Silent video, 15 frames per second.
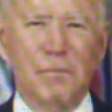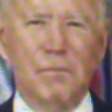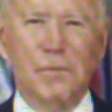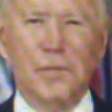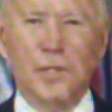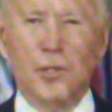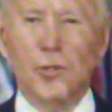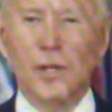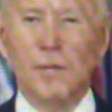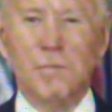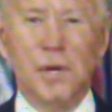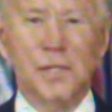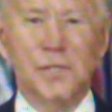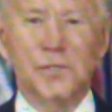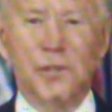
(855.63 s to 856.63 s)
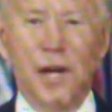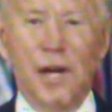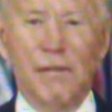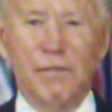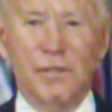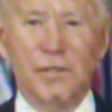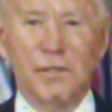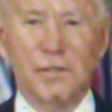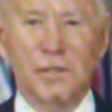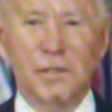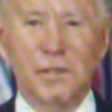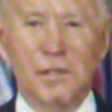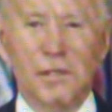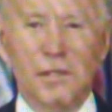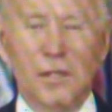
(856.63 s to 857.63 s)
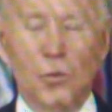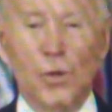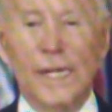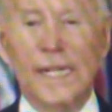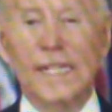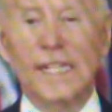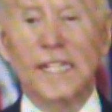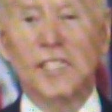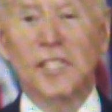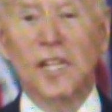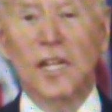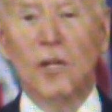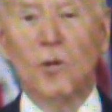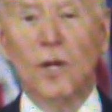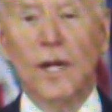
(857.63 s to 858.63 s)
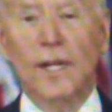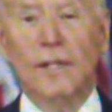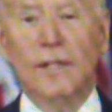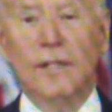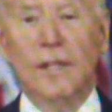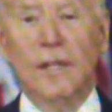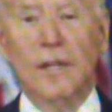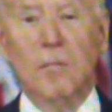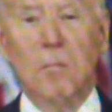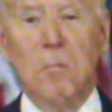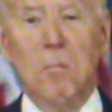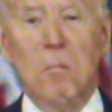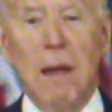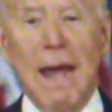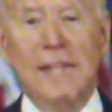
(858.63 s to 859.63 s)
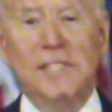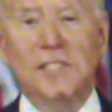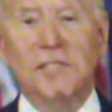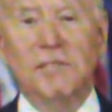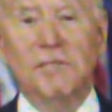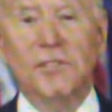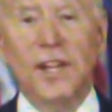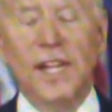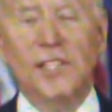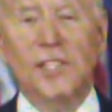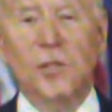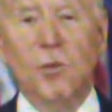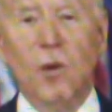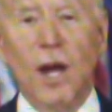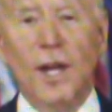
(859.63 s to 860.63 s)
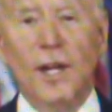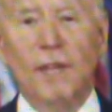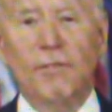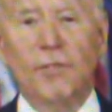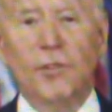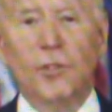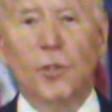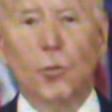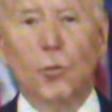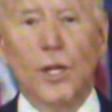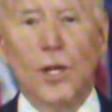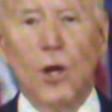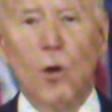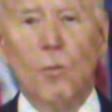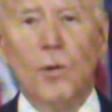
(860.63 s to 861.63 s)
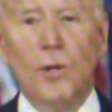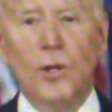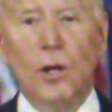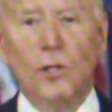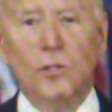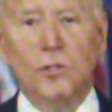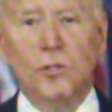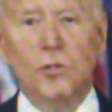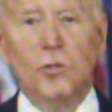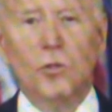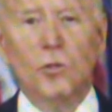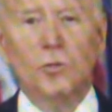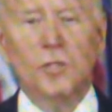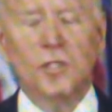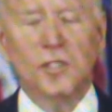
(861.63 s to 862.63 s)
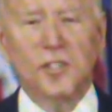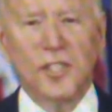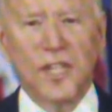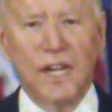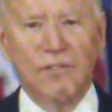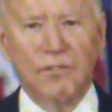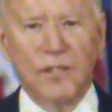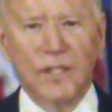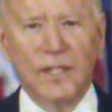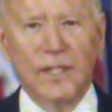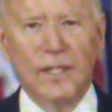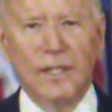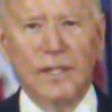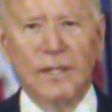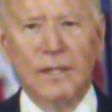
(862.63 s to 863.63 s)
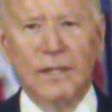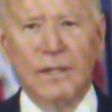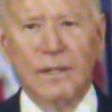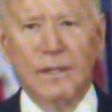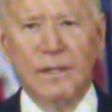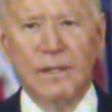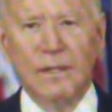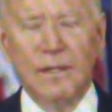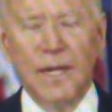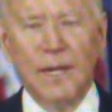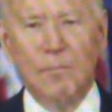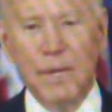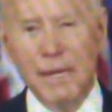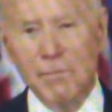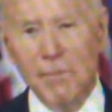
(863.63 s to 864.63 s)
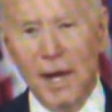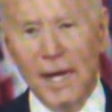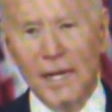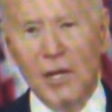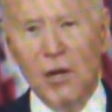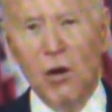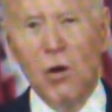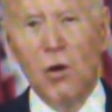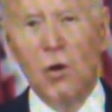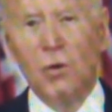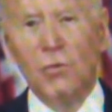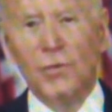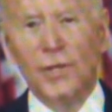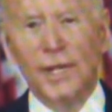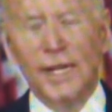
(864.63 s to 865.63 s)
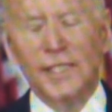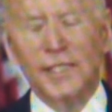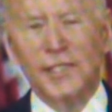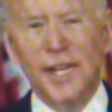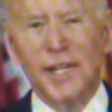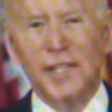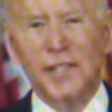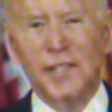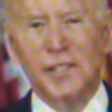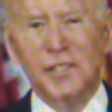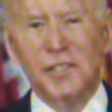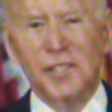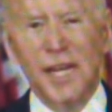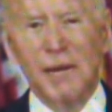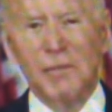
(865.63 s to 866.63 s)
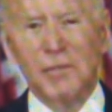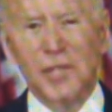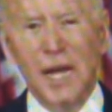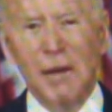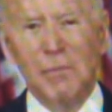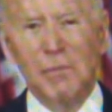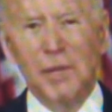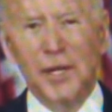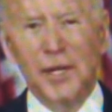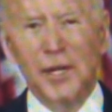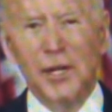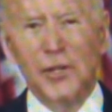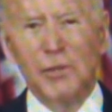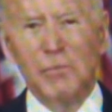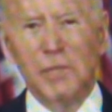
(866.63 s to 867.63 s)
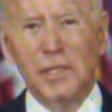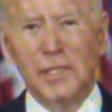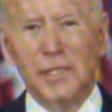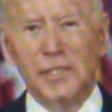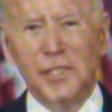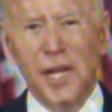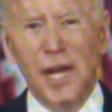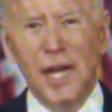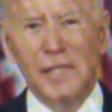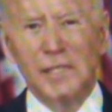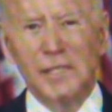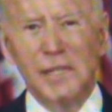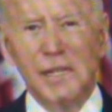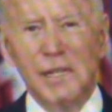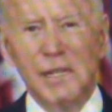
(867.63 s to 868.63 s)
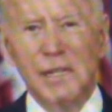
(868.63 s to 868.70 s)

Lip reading: including bus drivers, we can accelerate massive nationwide effort to reopen our schools safely and meet my goal that I stated at the same time, about 100 million shots,